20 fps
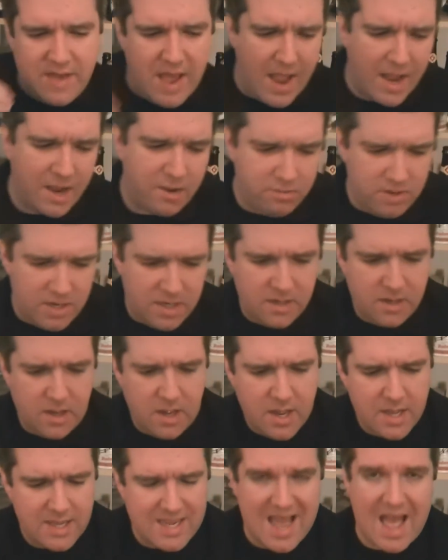of acrid
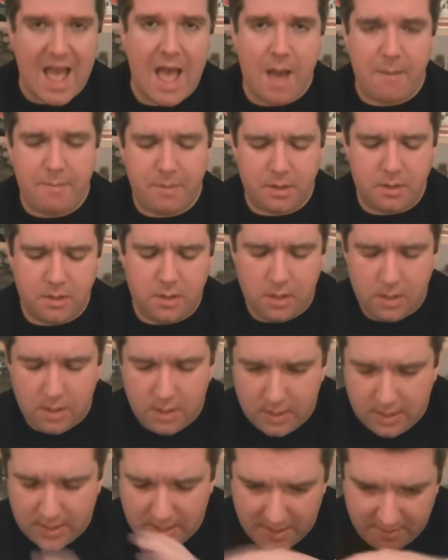carbon,
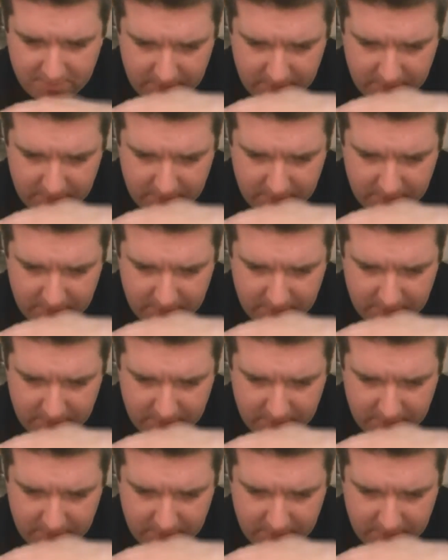kind